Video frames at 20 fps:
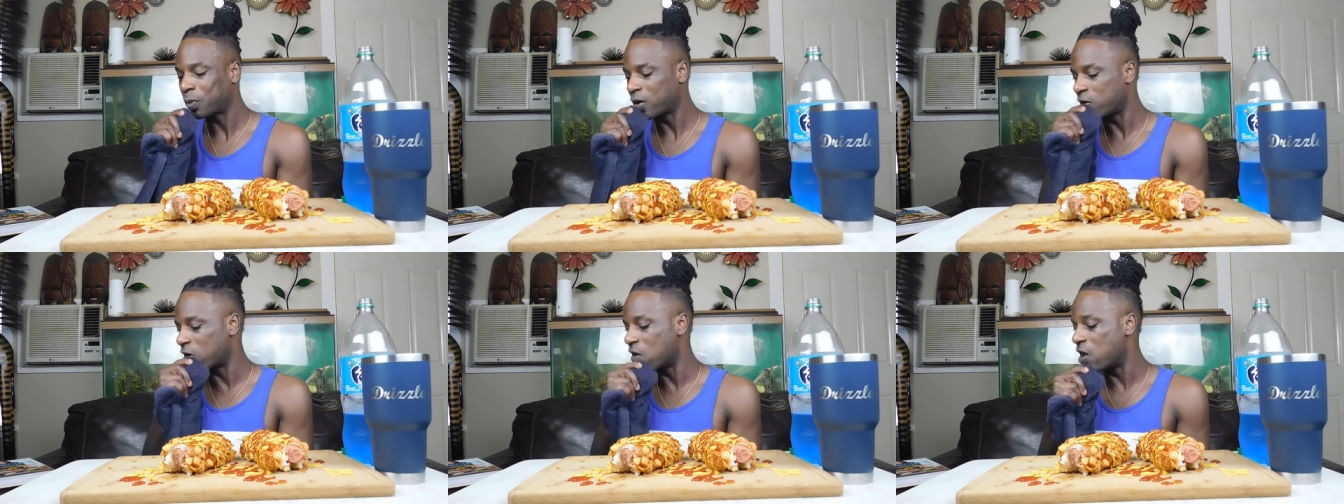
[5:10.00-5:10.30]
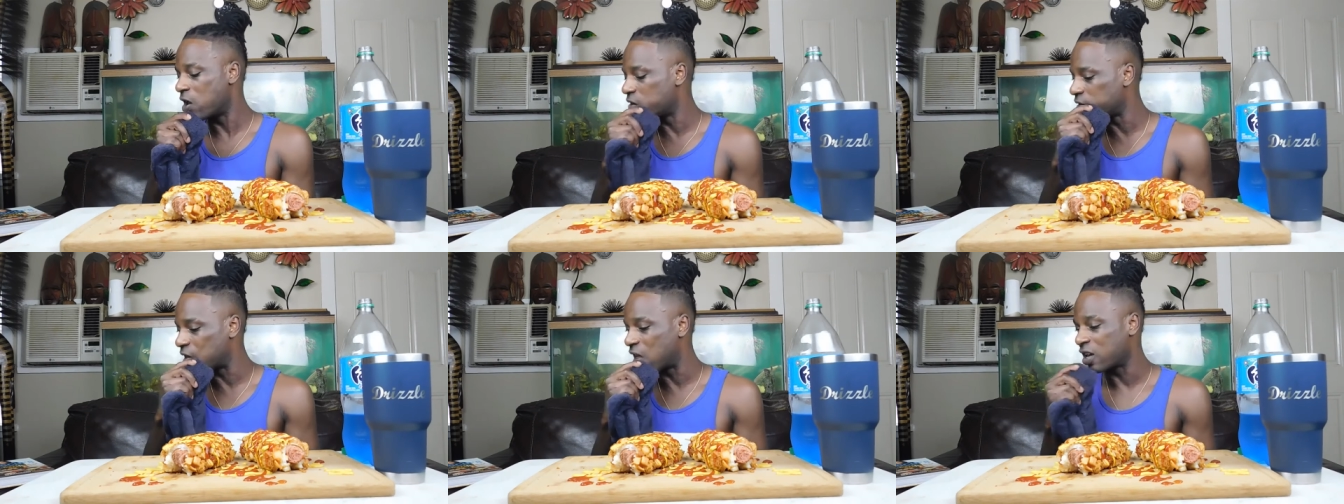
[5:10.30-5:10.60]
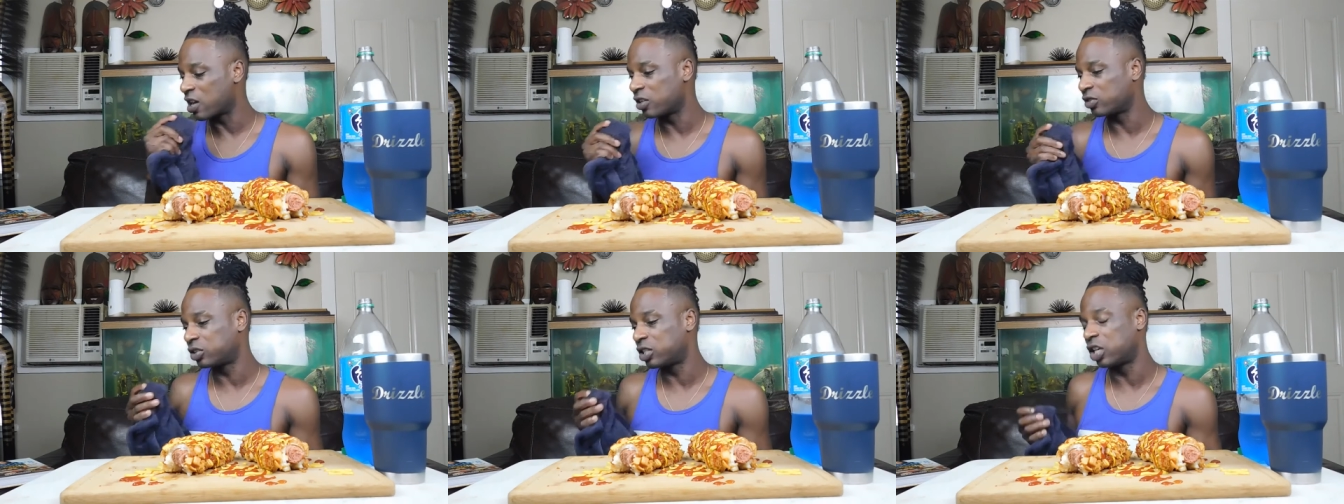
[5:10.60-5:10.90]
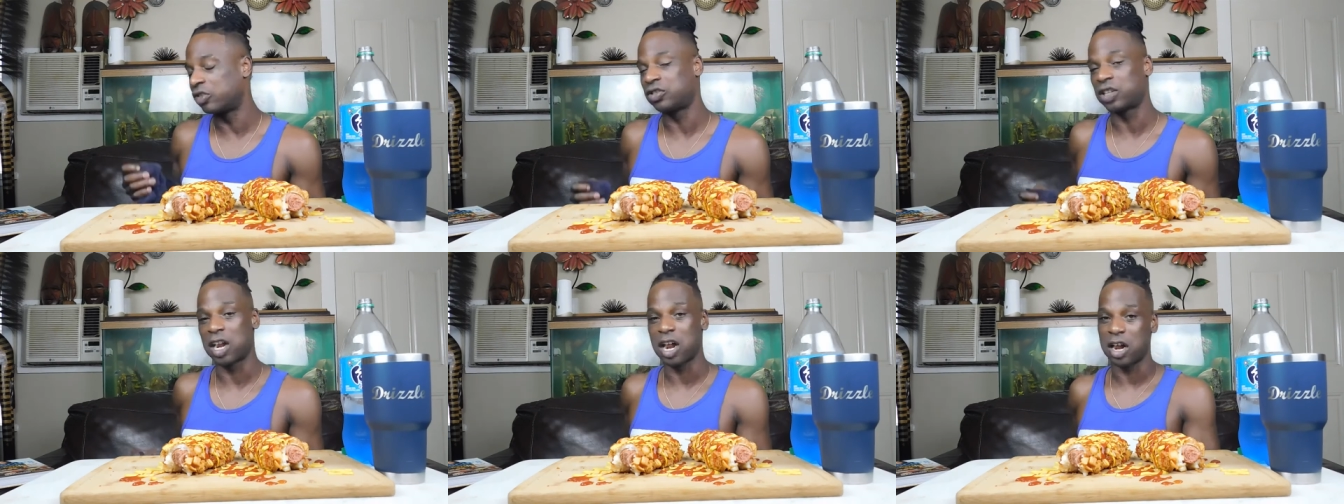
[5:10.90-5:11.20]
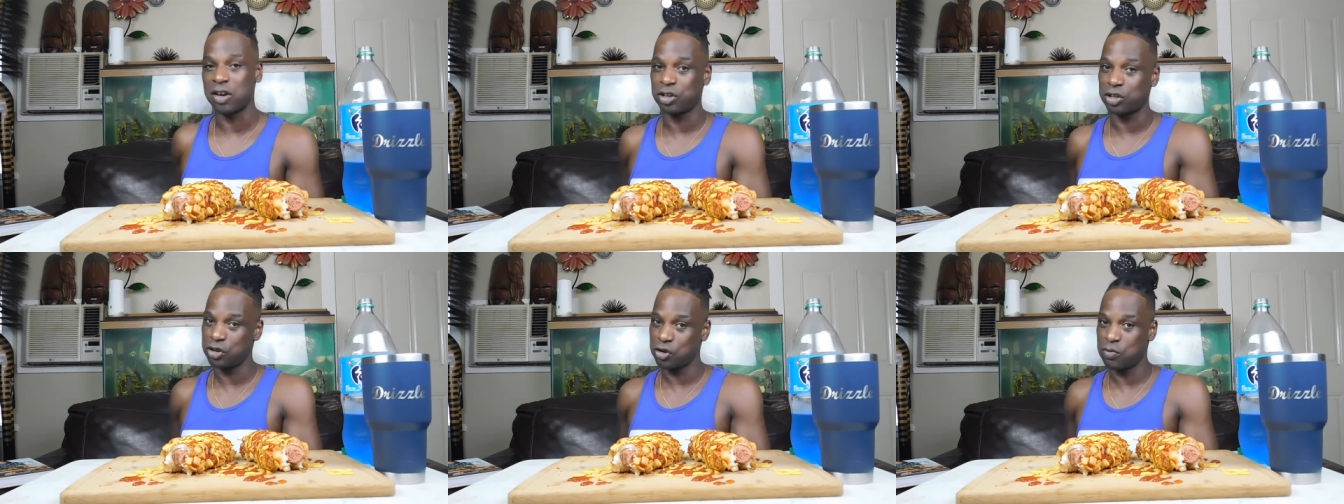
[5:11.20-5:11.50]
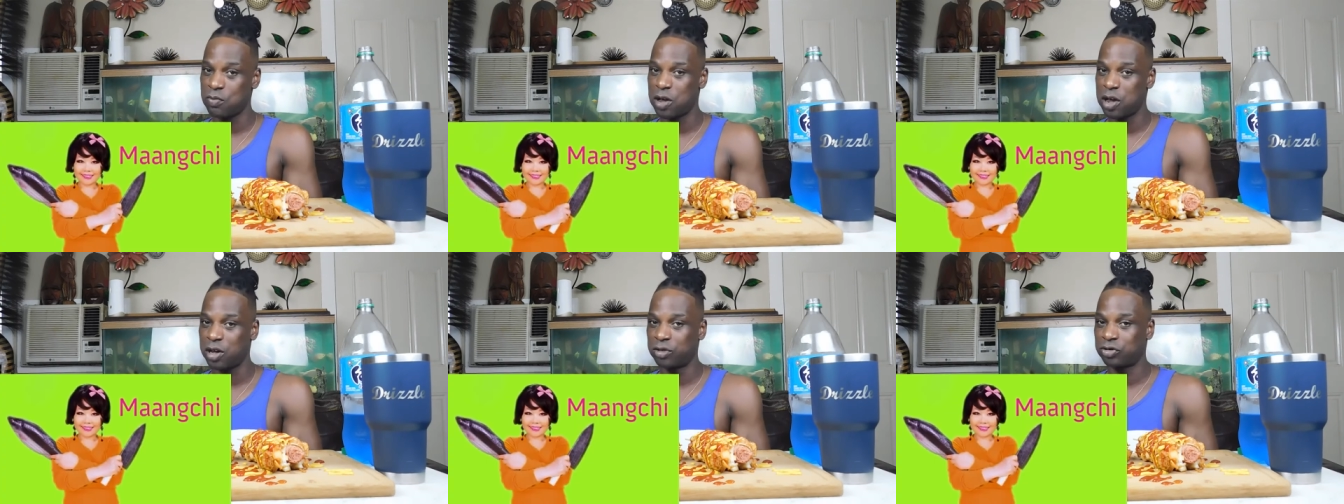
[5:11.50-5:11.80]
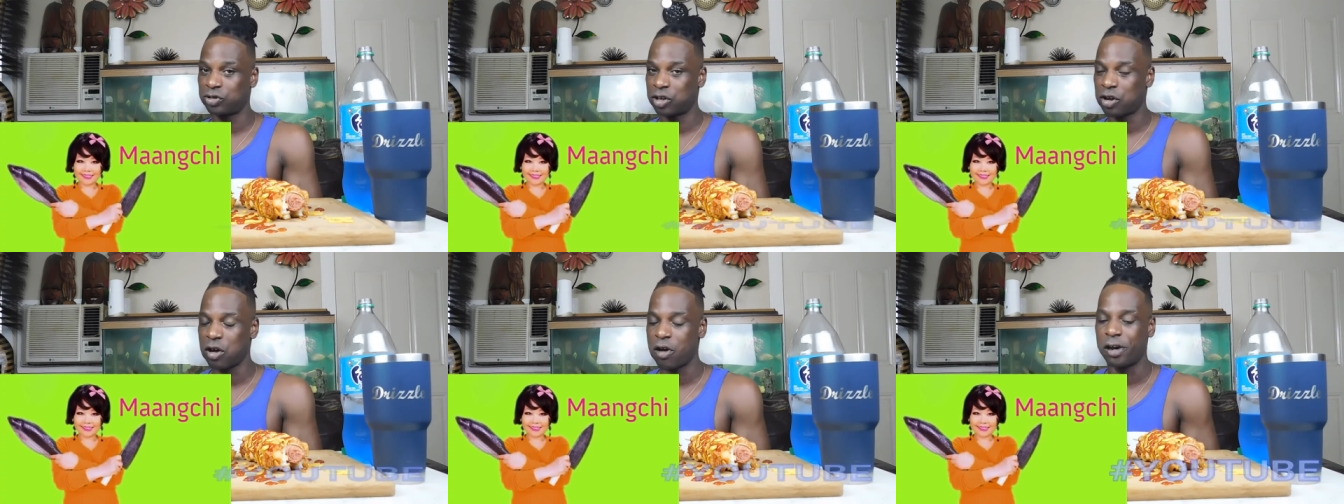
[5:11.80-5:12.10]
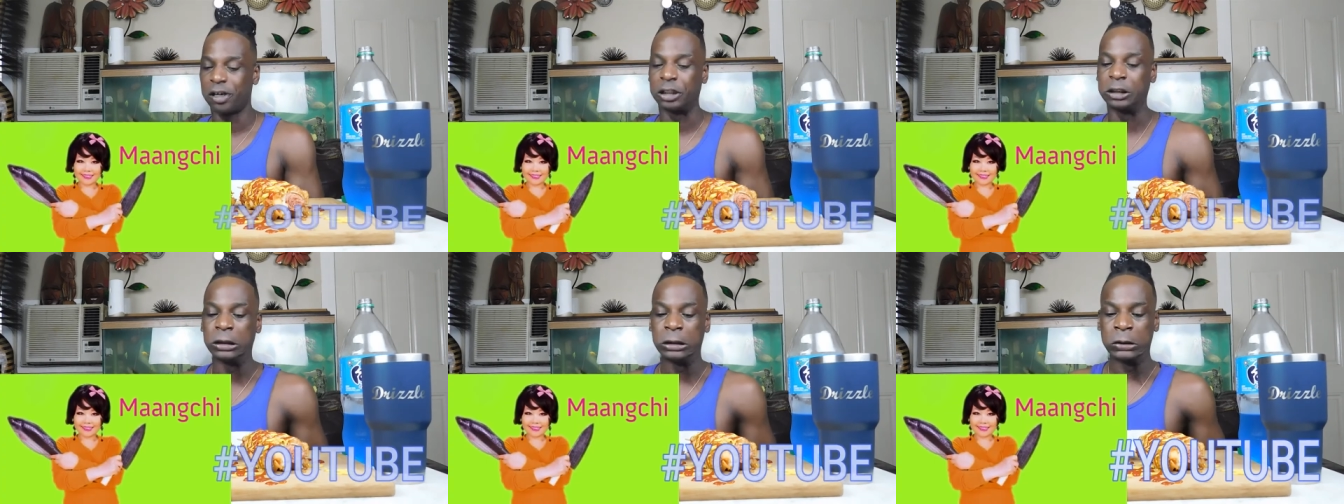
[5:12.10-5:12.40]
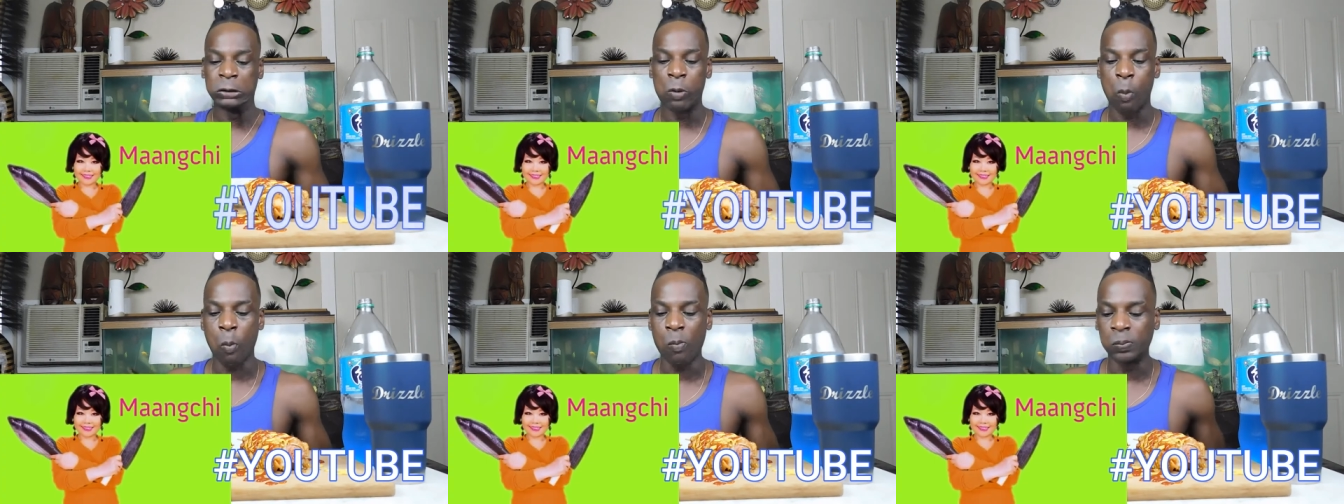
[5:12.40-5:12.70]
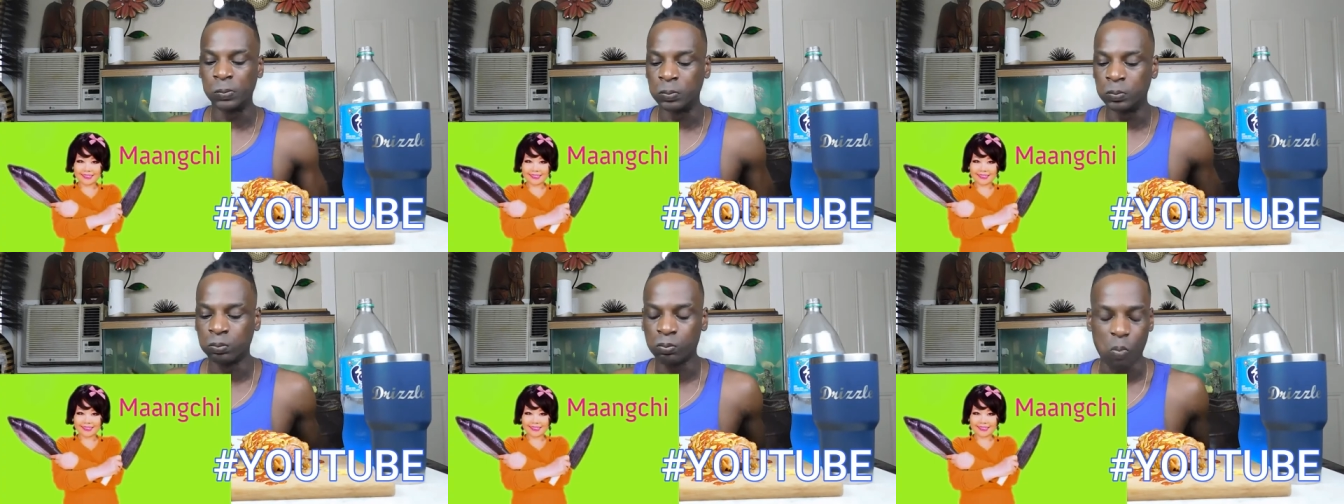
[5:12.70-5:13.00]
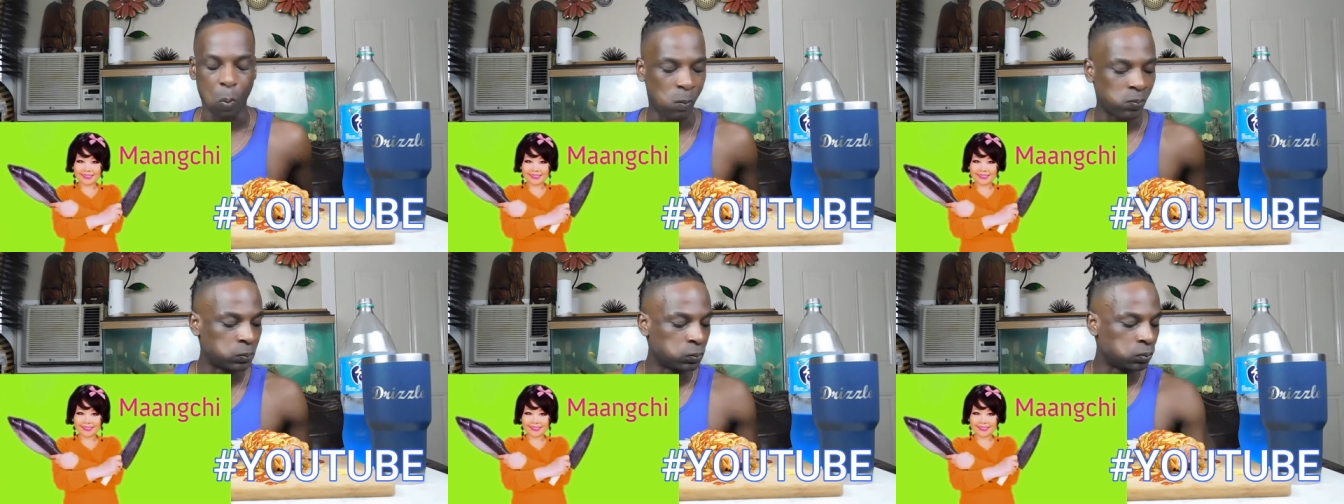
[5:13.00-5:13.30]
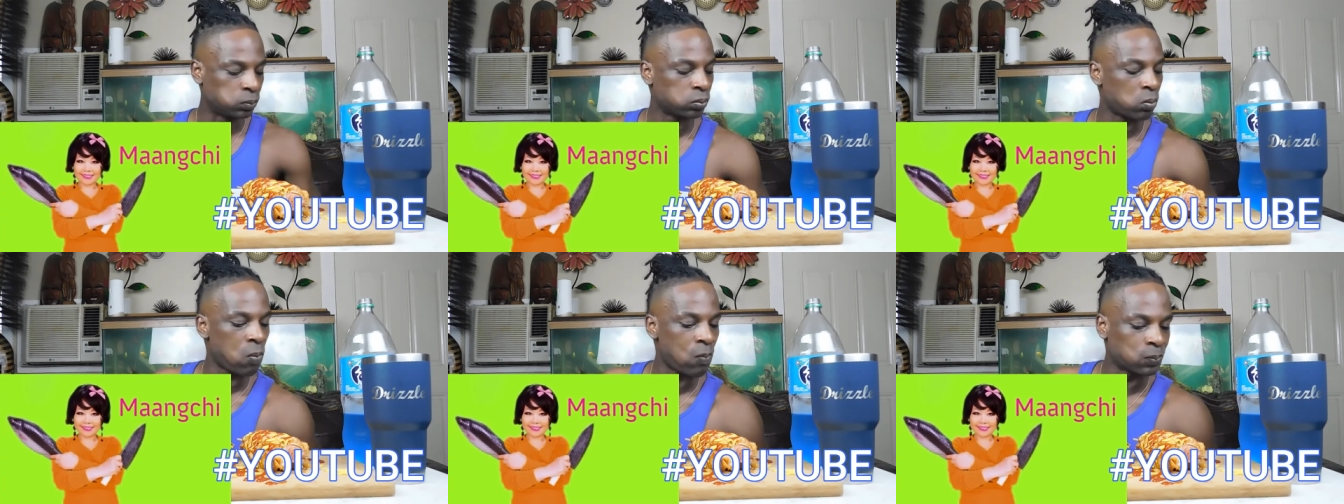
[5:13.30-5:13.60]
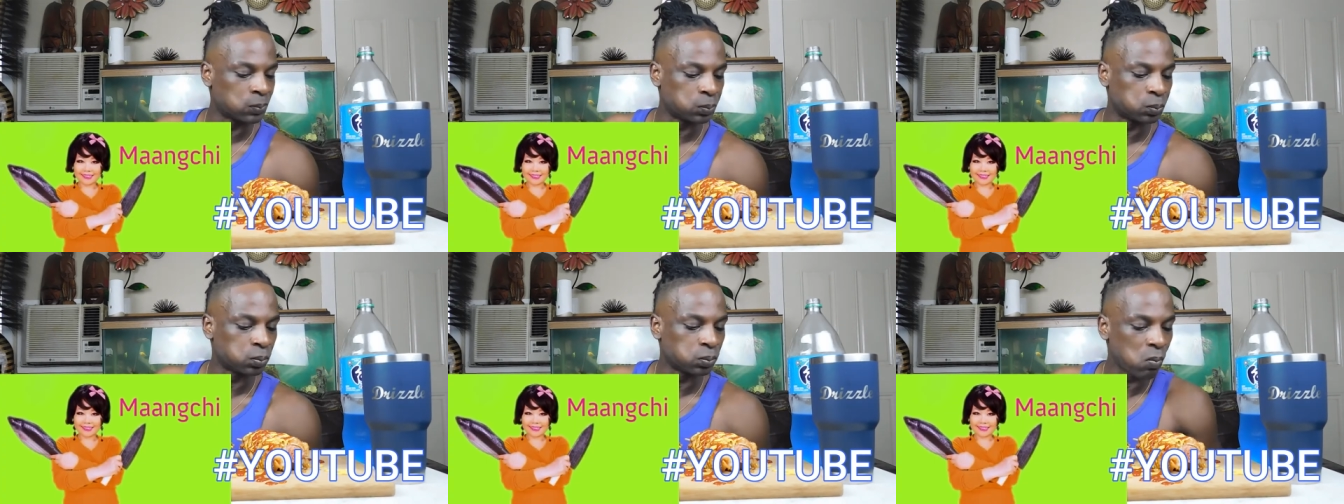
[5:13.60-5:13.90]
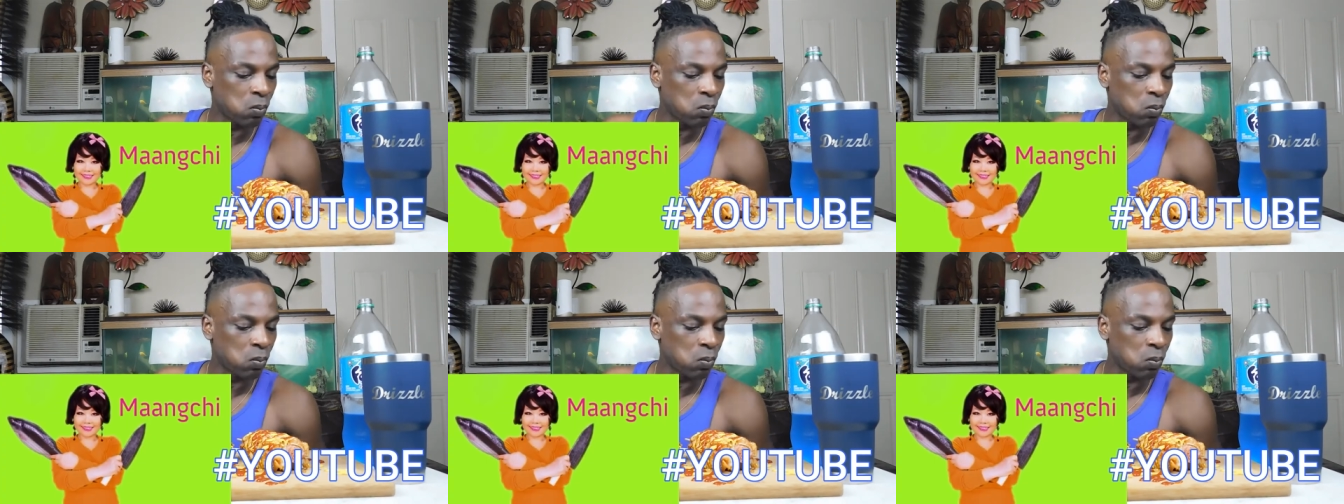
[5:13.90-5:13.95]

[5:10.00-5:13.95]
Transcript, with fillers: Yeah, like I said, shout out to you, Maangchi girl. Mm-hmm.